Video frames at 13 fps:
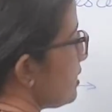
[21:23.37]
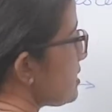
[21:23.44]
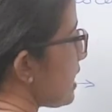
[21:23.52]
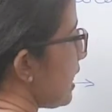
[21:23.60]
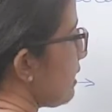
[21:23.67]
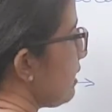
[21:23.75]
that
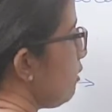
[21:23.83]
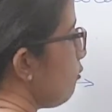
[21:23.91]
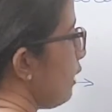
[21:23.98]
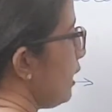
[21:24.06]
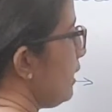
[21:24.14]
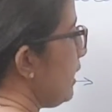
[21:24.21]
is
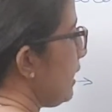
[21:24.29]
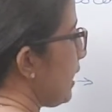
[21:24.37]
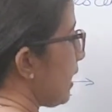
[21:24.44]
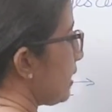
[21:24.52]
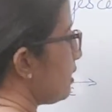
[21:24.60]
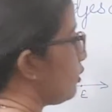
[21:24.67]
angle 1
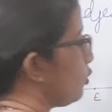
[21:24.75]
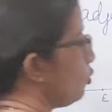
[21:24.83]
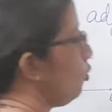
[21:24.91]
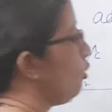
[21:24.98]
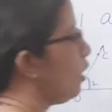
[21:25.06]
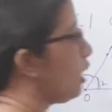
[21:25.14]
and angle
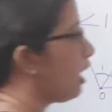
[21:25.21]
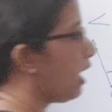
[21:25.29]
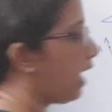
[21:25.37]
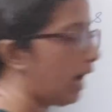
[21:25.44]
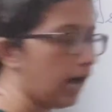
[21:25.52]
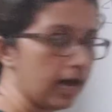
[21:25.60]
2
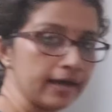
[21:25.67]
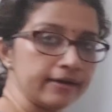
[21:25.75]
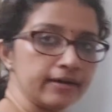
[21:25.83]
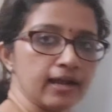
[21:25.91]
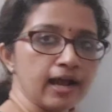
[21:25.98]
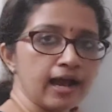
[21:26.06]

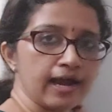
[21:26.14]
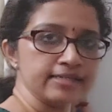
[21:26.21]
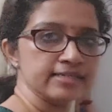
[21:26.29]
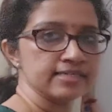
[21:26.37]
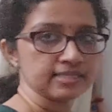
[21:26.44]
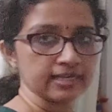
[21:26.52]
are
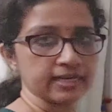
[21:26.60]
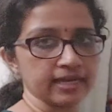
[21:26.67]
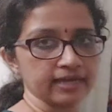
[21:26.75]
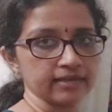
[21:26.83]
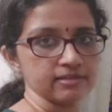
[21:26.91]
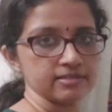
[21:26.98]
adjacent
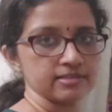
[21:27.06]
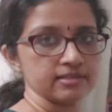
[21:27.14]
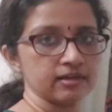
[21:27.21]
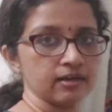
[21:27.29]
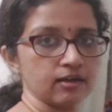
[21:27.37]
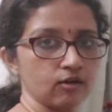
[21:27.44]

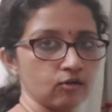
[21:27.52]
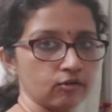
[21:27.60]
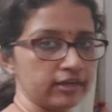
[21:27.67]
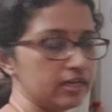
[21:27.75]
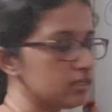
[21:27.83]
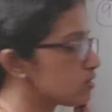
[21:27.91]
angles.
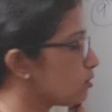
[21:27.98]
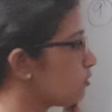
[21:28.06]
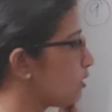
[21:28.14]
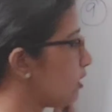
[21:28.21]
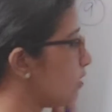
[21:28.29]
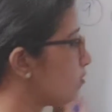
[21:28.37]
Okay?
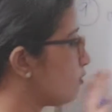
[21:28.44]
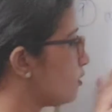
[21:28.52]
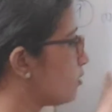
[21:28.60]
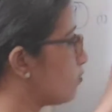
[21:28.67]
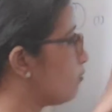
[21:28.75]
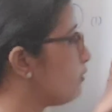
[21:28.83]
So,
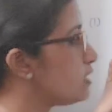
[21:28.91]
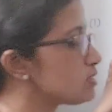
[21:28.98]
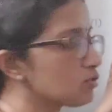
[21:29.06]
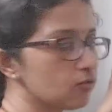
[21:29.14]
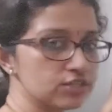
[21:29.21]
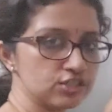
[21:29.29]
the
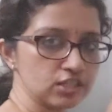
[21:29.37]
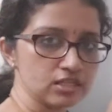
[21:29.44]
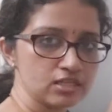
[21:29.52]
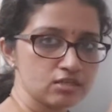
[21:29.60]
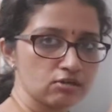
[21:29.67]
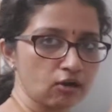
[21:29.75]
first
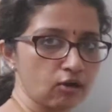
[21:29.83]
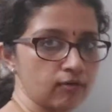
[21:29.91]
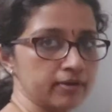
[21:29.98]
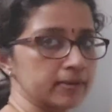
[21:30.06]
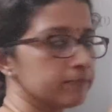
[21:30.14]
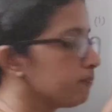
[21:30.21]
question is
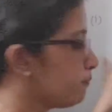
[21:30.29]
solved.